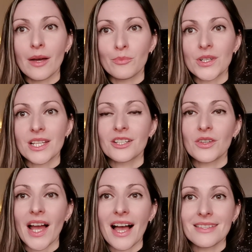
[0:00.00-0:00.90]
and protect
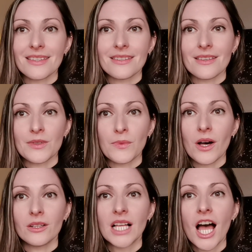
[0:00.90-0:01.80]
our assets as
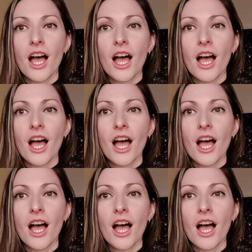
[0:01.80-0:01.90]
well.